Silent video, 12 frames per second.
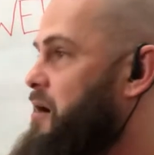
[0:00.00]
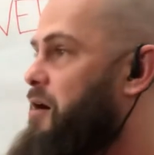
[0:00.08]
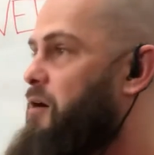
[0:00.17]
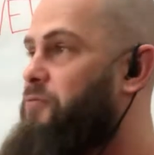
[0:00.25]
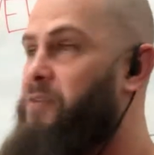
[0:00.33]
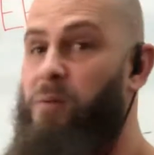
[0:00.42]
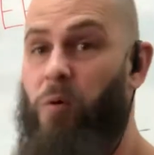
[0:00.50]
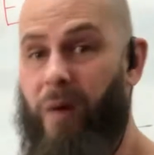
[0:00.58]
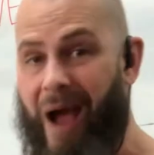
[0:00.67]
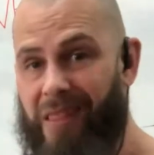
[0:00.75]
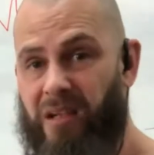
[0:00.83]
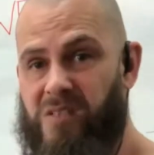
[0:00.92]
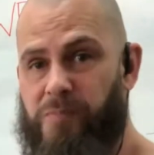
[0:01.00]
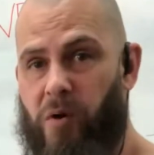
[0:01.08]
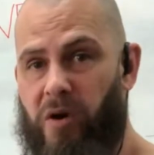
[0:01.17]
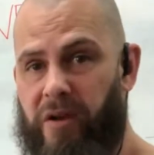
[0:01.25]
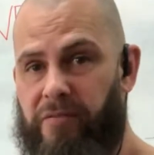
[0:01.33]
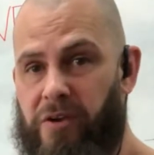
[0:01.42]
From a weight loss
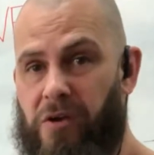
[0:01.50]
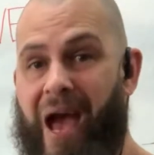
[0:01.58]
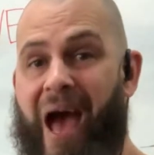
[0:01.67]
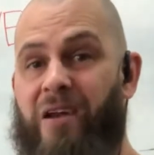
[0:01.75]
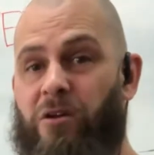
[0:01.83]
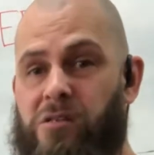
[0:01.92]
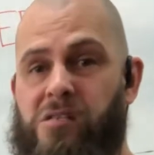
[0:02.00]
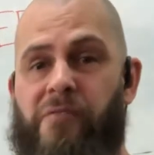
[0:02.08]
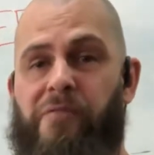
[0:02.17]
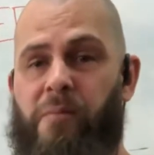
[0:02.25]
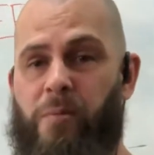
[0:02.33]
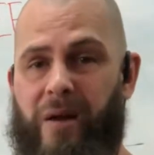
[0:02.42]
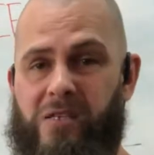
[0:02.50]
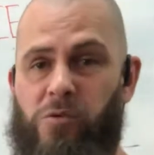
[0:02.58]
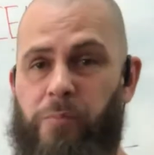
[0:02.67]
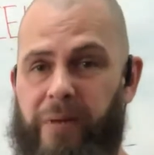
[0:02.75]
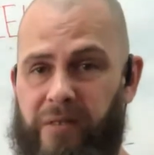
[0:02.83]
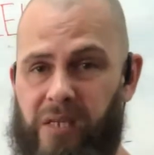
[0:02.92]
point of view and also from a muscle
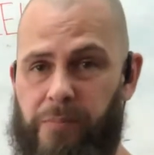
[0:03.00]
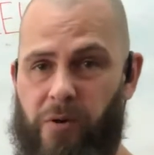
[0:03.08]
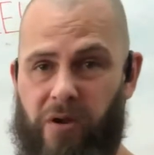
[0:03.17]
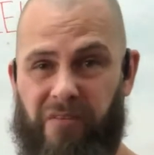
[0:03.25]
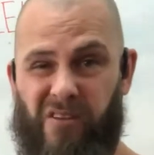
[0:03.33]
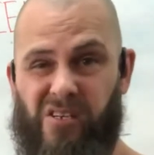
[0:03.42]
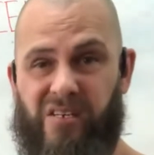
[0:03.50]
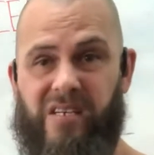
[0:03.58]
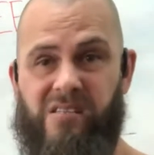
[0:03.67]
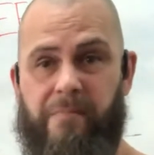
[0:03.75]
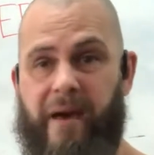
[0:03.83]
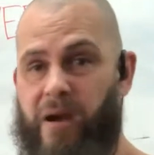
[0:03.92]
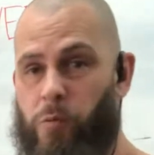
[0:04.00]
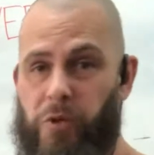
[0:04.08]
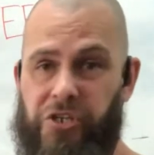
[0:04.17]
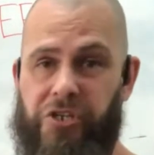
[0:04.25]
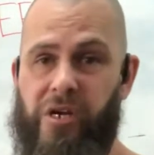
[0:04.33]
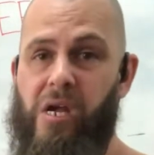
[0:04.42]
building point of view, so it doesn't matter
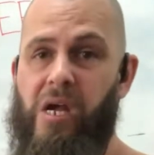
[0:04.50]
which